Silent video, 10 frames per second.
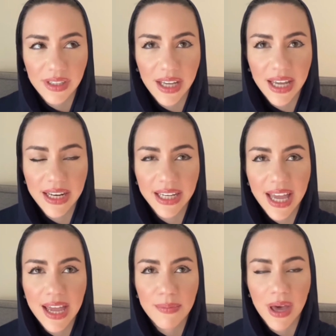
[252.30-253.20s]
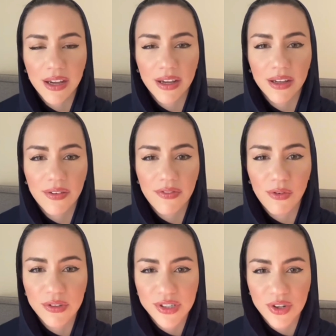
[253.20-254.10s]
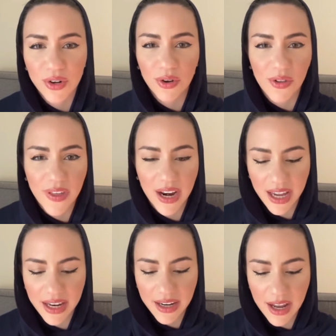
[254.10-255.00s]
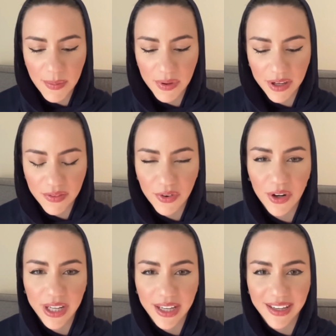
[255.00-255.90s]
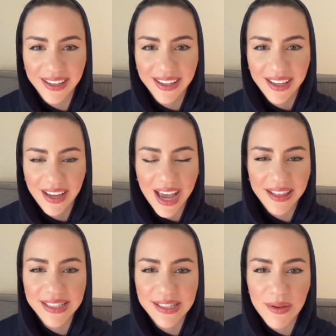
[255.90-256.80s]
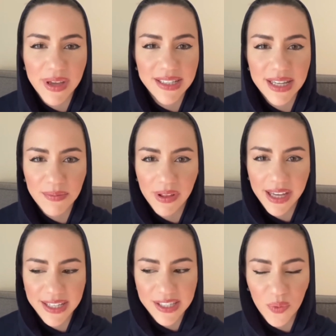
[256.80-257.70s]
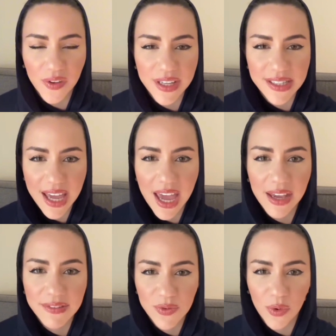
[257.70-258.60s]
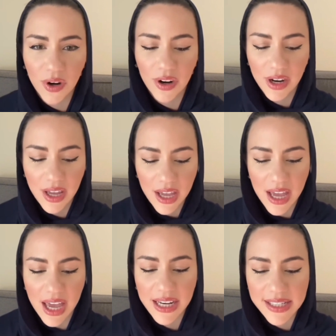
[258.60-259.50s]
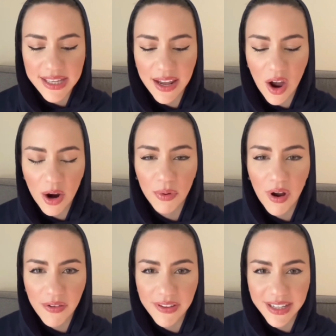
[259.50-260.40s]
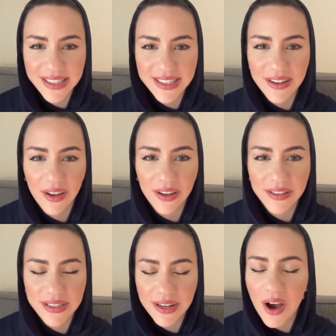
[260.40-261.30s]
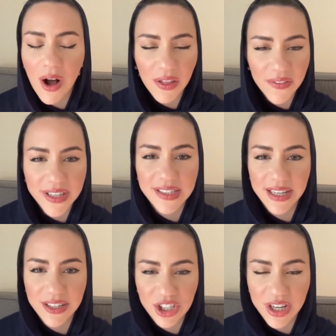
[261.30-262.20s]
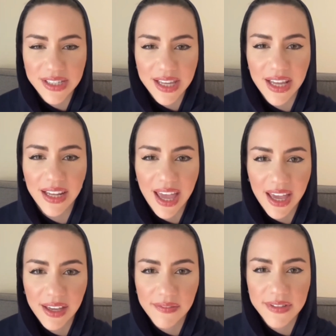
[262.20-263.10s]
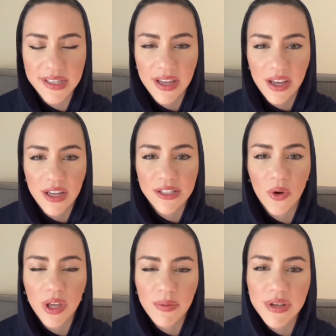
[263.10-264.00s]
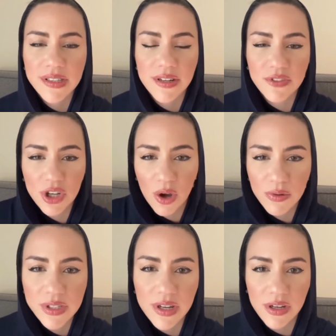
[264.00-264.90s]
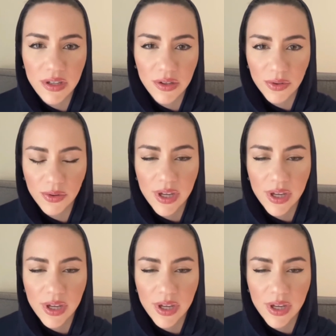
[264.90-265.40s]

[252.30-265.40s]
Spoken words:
And it came back full circle that I ended up converting at this amazing place where these caves were. And he said our prophet did all of his teachings in caves. So he must have chosen you